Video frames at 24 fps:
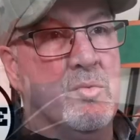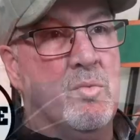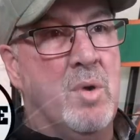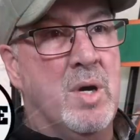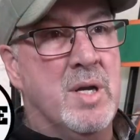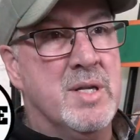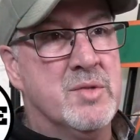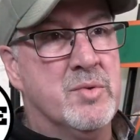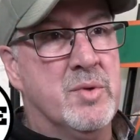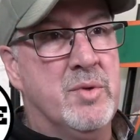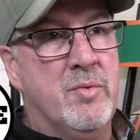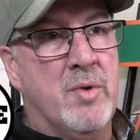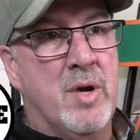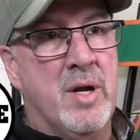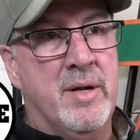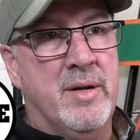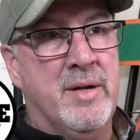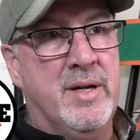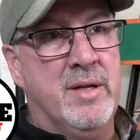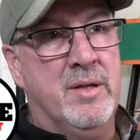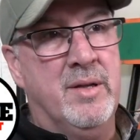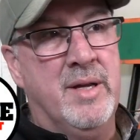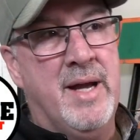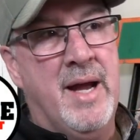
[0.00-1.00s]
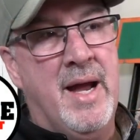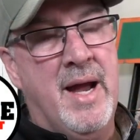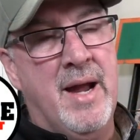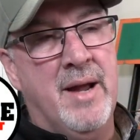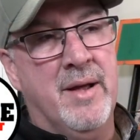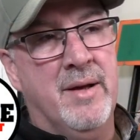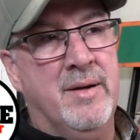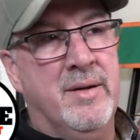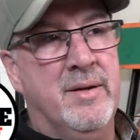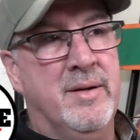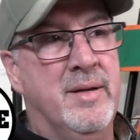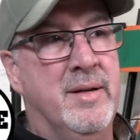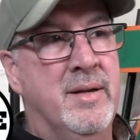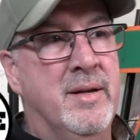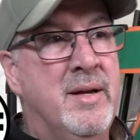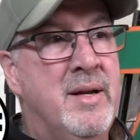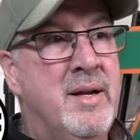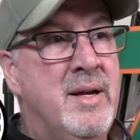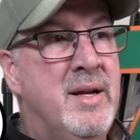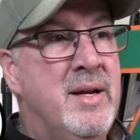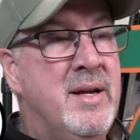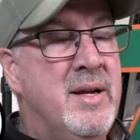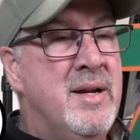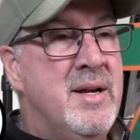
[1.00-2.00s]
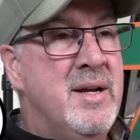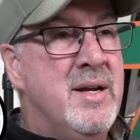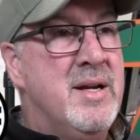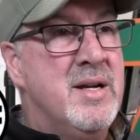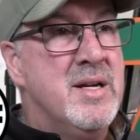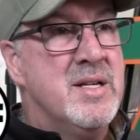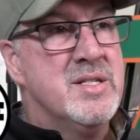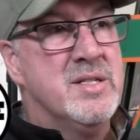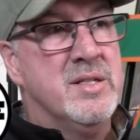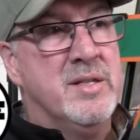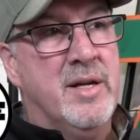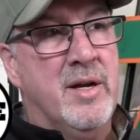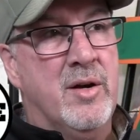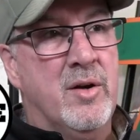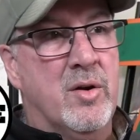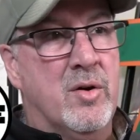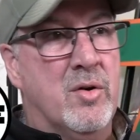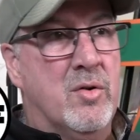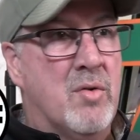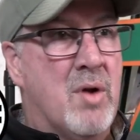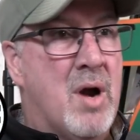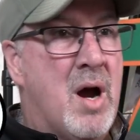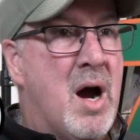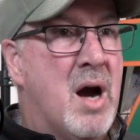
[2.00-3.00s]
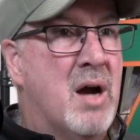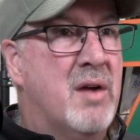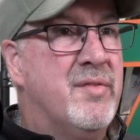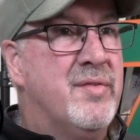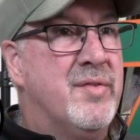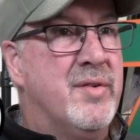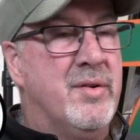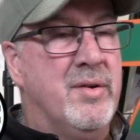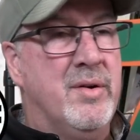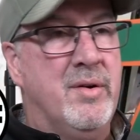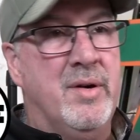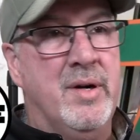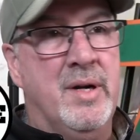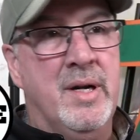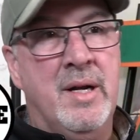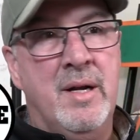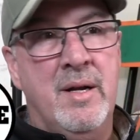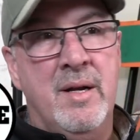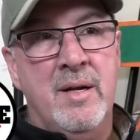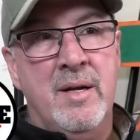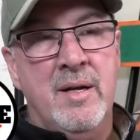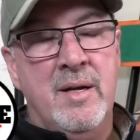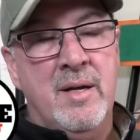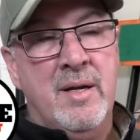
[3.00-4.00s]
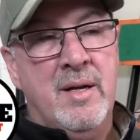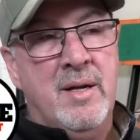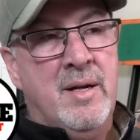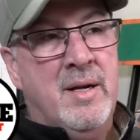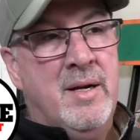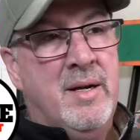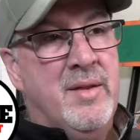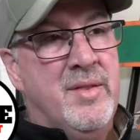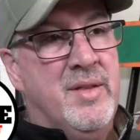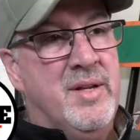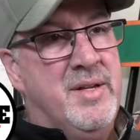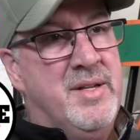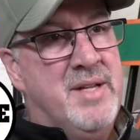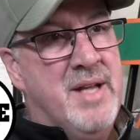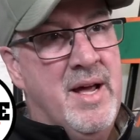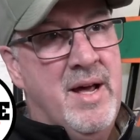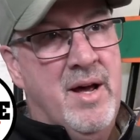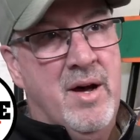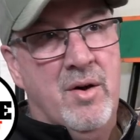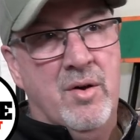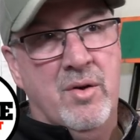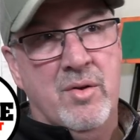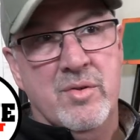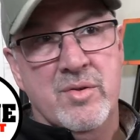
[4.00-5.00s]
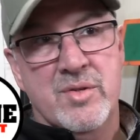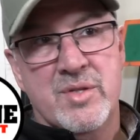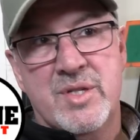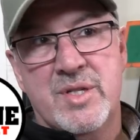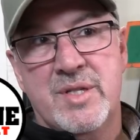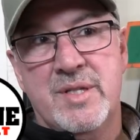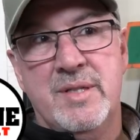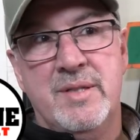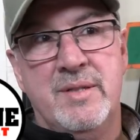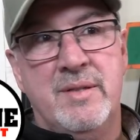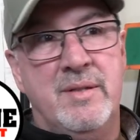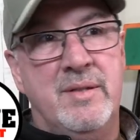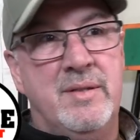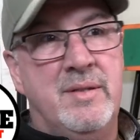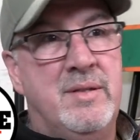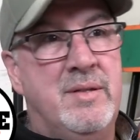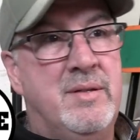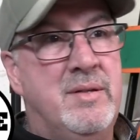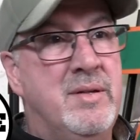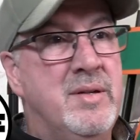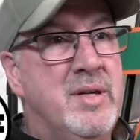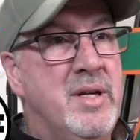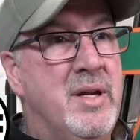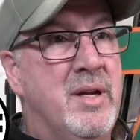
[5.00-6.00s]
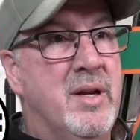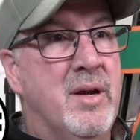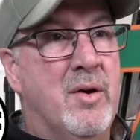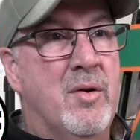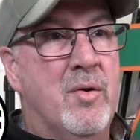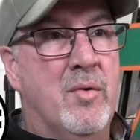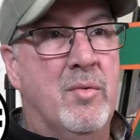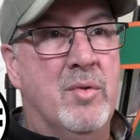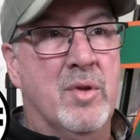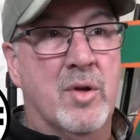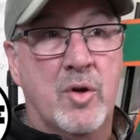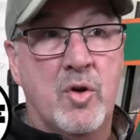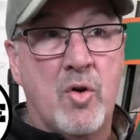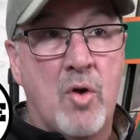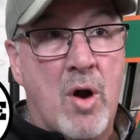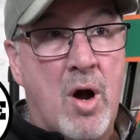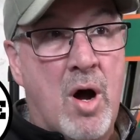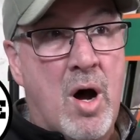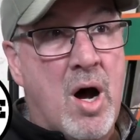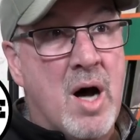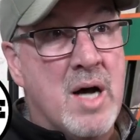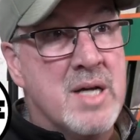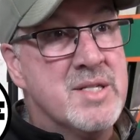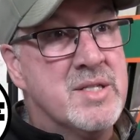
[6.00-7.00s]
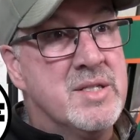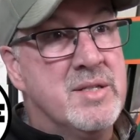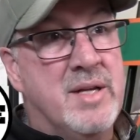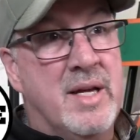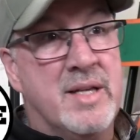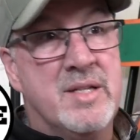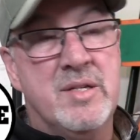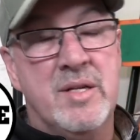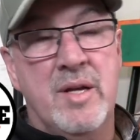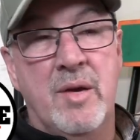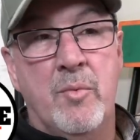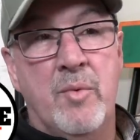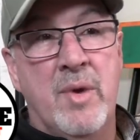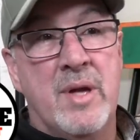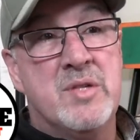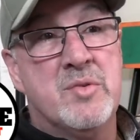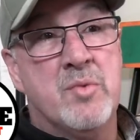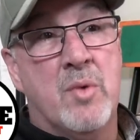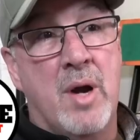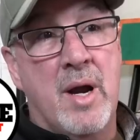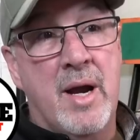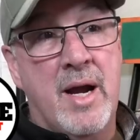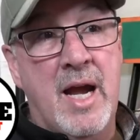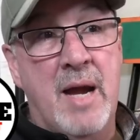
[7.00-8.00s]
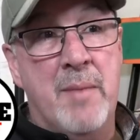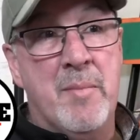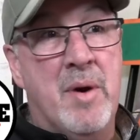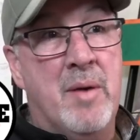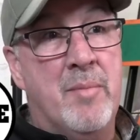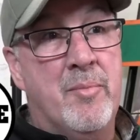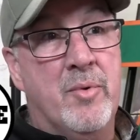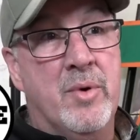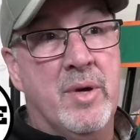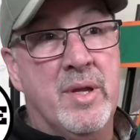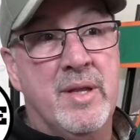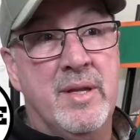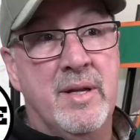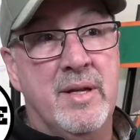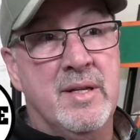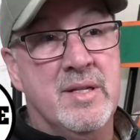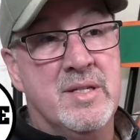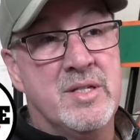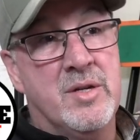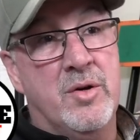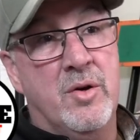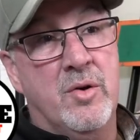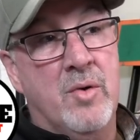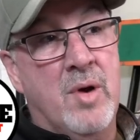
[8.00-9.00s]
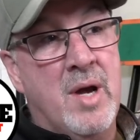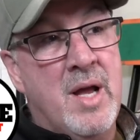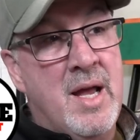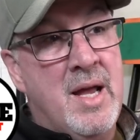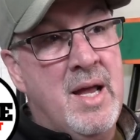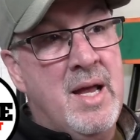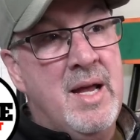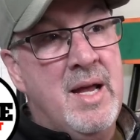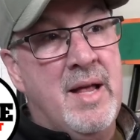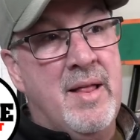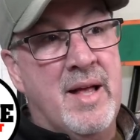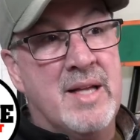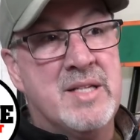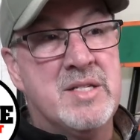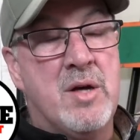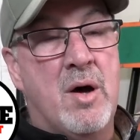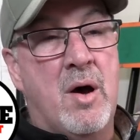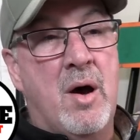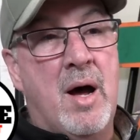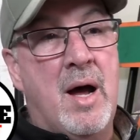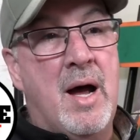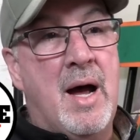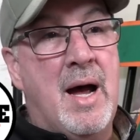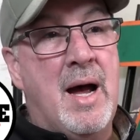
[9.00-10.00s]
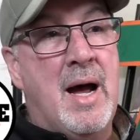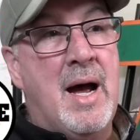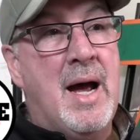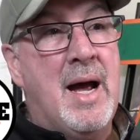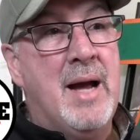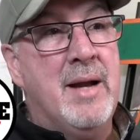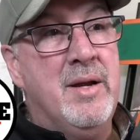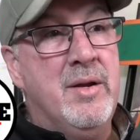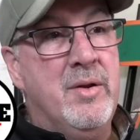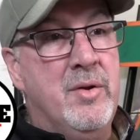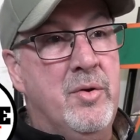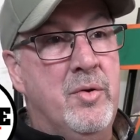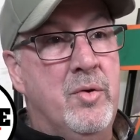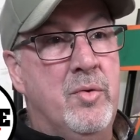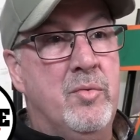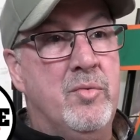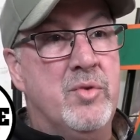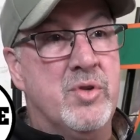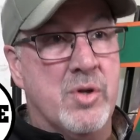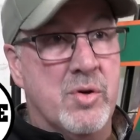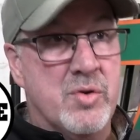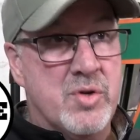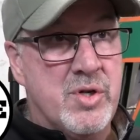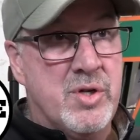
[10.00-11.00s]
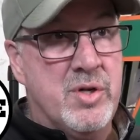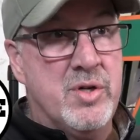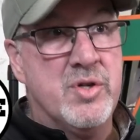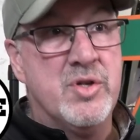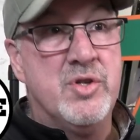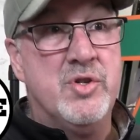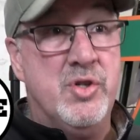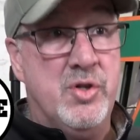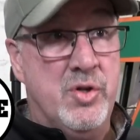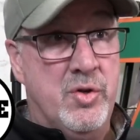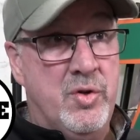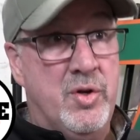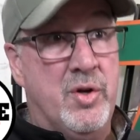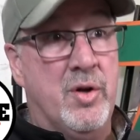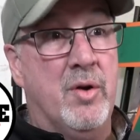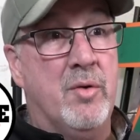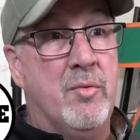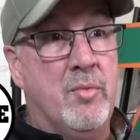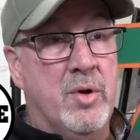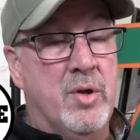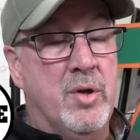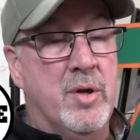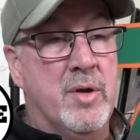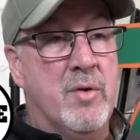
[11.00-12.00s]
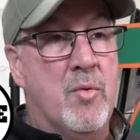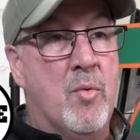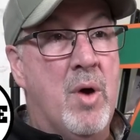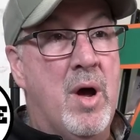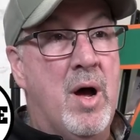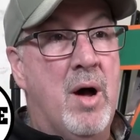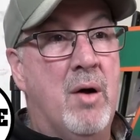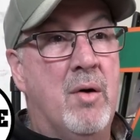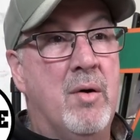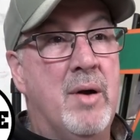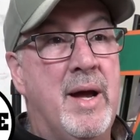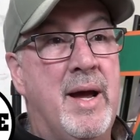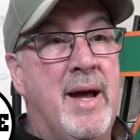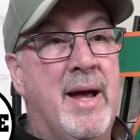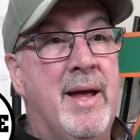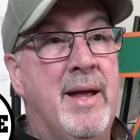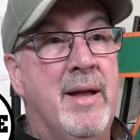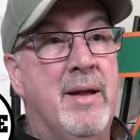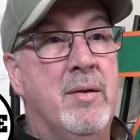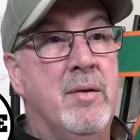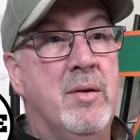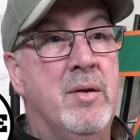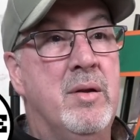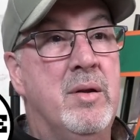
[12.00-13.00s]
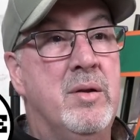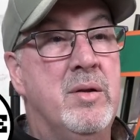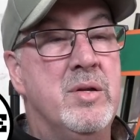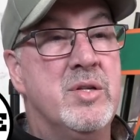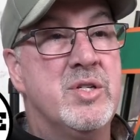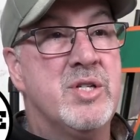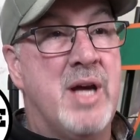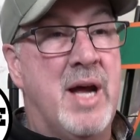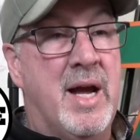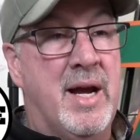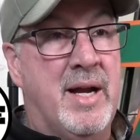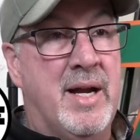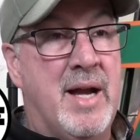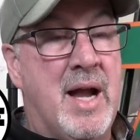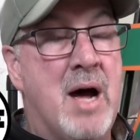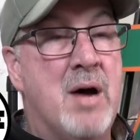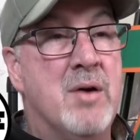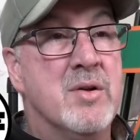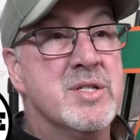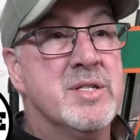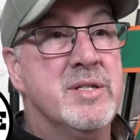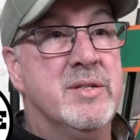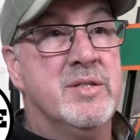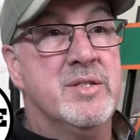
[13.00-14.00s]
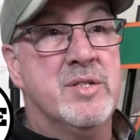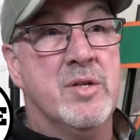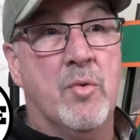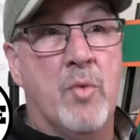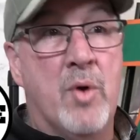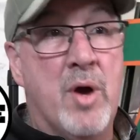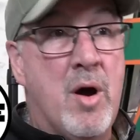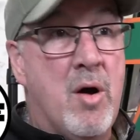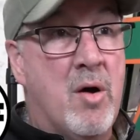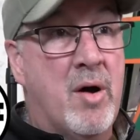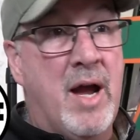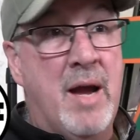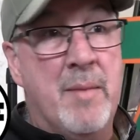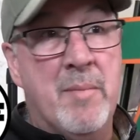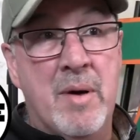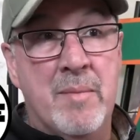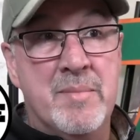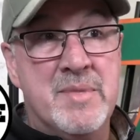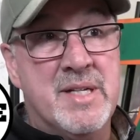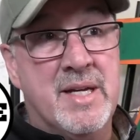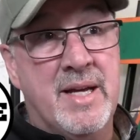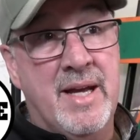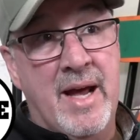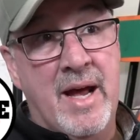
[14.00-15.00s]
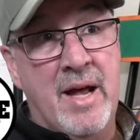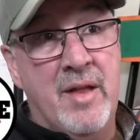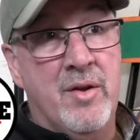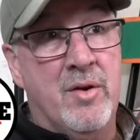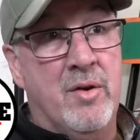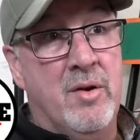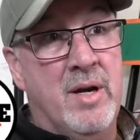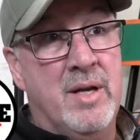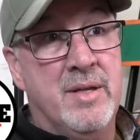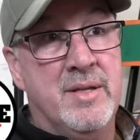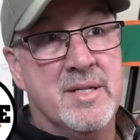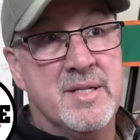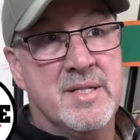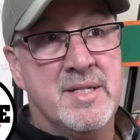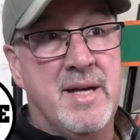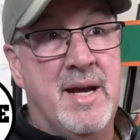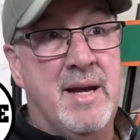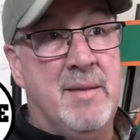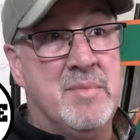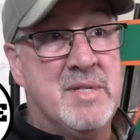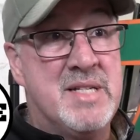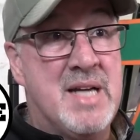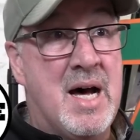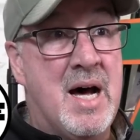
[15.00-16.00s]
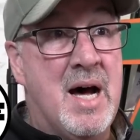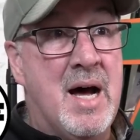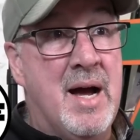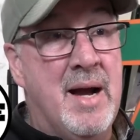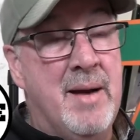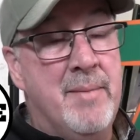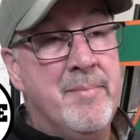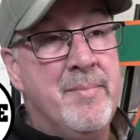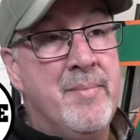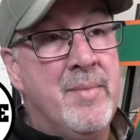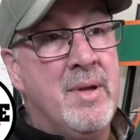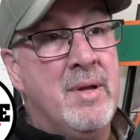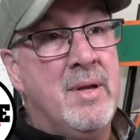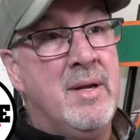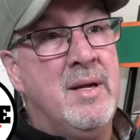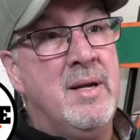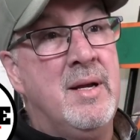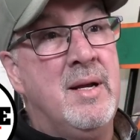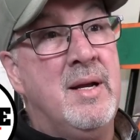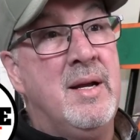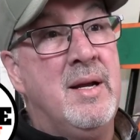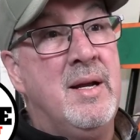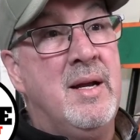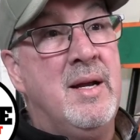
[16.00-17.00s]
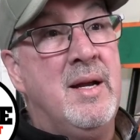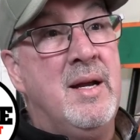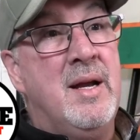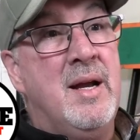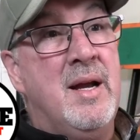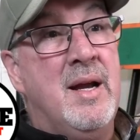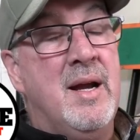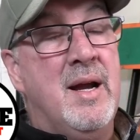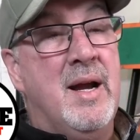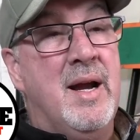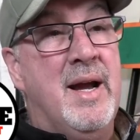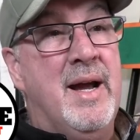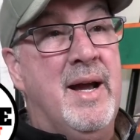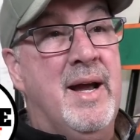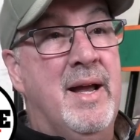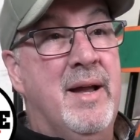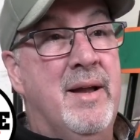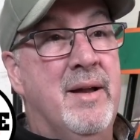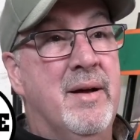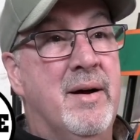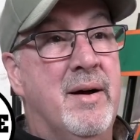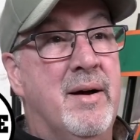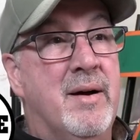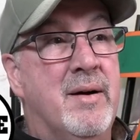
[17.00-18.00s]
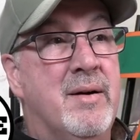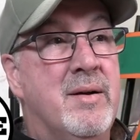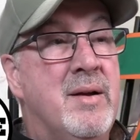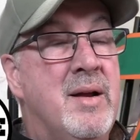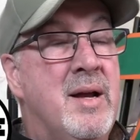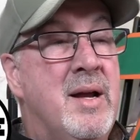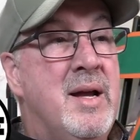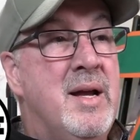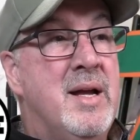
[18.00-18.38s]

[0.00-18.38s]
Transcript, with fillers: of the ones. We'd run Illiana and Slinger, Rockford, the Dells, you know, La Crosse. That's it. That's where I came up with, and so that's how I knew Joe Shears Jr. really well and Chad Knaus. And so we all came up together at the same time, and uh,